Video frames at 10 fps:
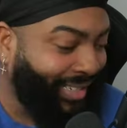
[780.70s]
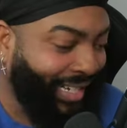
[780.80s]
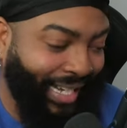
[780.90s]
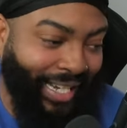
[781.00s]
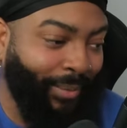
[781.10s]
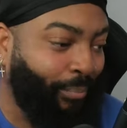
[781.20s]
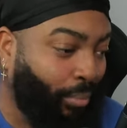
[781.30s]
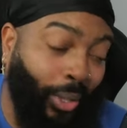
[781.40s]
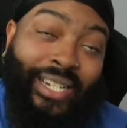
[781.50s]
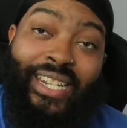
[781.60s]
And
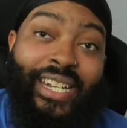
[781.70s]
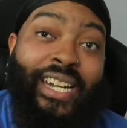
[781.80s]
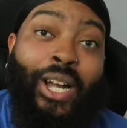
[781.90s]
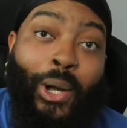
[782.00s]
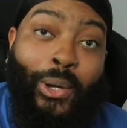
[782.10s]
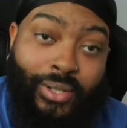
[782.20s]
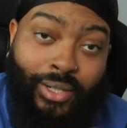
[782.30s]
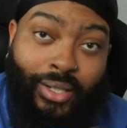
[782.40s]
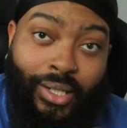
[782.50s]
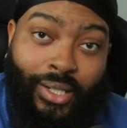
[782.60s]
boy, did it hurt.
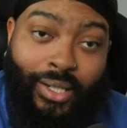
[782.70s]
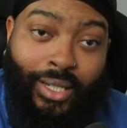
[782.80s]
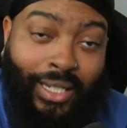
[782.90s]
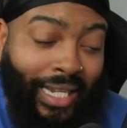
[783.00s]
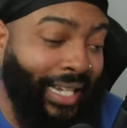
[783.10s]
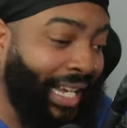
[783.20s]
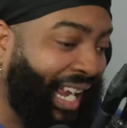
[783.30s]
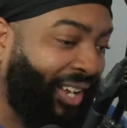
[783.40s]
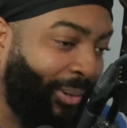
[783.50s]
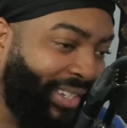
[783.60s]
And
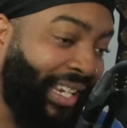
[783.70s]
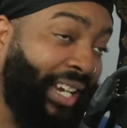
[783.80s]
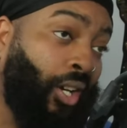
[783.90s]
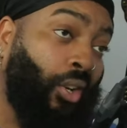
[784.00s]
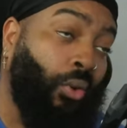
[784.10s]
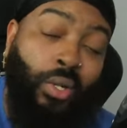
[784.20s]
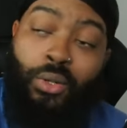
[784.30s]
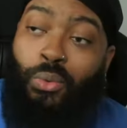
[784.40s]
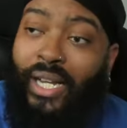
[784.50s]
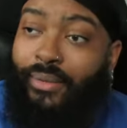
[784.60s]
now it's like, oh, well,
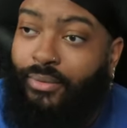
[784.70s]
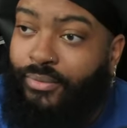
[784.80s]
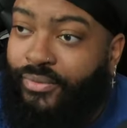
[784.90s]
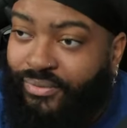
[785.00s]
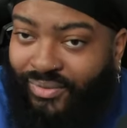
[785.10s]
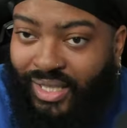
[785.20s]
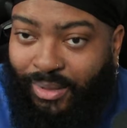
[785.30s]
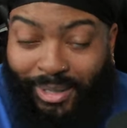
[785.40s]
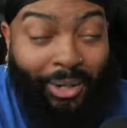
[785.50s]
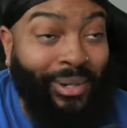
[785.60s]
what? We
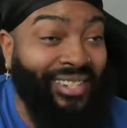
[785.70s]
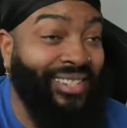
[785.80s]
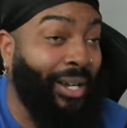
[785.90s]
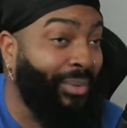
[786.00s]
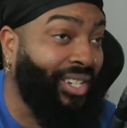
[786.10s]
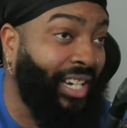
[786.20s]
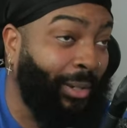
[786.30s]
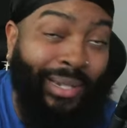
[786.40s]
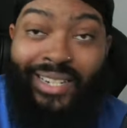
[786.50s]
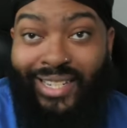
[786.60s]
gotta wait till
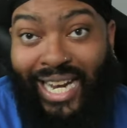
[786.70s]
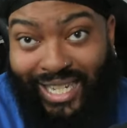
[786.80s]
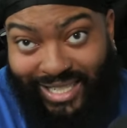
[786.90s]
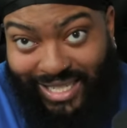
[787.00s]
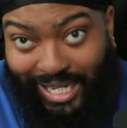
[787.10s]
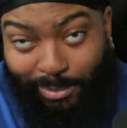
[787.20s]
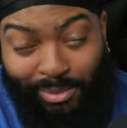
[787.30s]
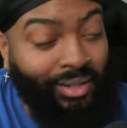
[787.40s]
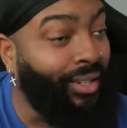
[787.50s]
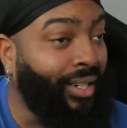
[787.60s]
SummerSlam. That didn't
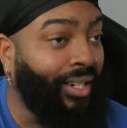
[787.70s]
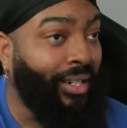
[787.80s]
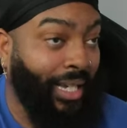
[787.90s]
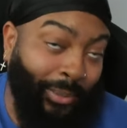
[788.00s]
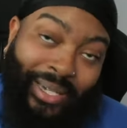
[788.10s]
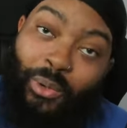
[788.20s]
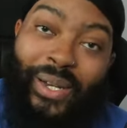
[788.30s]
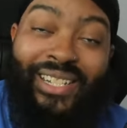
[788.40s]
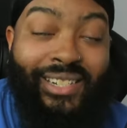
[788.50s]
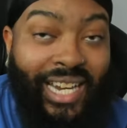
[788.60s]
happen. Now we gotta
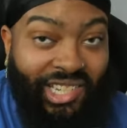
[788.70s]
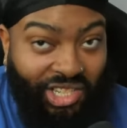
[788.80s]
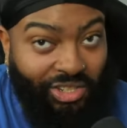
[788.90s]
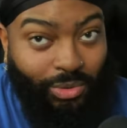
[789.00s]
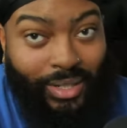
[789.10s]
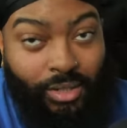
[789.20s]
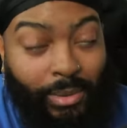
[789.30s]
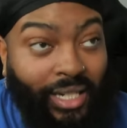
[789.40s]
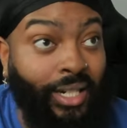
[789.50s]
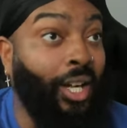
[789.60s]
wait till next year's
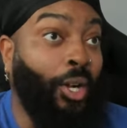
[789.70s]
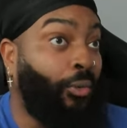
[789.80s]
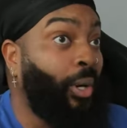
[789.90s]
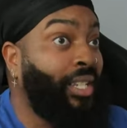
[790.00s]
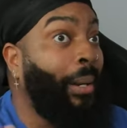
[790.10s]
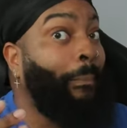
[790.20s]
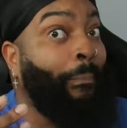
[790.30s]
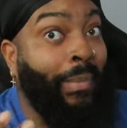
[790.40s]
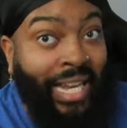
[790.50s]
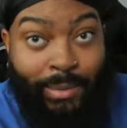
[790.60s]
WrestleMania for it to
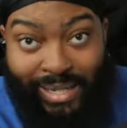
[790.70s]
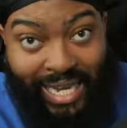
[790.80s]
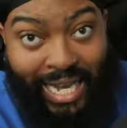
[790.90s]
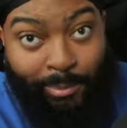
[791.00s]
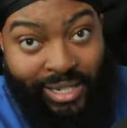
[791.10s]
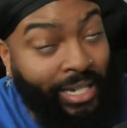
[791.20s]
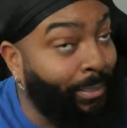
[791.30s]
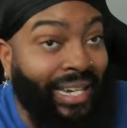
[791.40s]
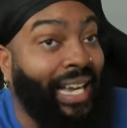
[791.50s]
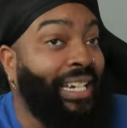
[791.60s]
maybe happen. It
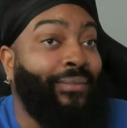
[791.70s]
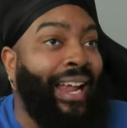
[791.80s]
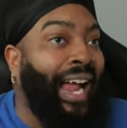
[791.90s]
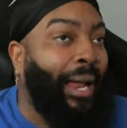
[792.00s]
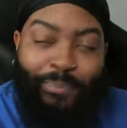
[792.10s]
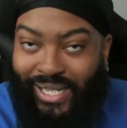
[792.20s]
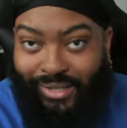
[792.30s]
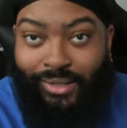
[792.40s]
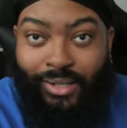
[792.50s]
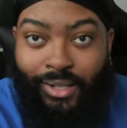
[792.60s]
may not even happen.
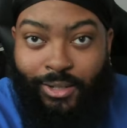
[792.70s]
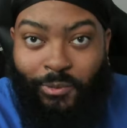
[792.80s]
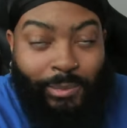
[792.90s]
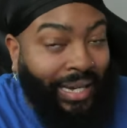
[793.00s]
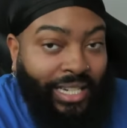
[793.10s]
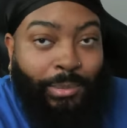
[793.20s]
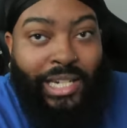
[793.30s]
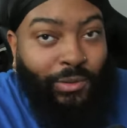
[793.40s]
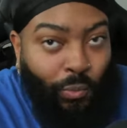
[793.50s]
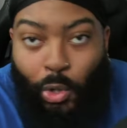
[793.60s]
We may end up
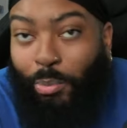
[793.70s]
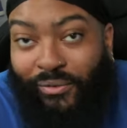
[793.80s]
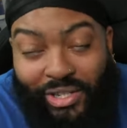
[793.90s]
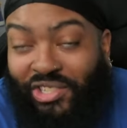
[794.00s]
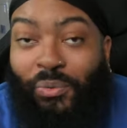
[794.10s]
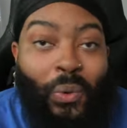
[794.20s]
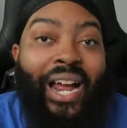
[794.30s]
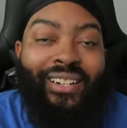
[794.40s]
getting Roman versus The Rock.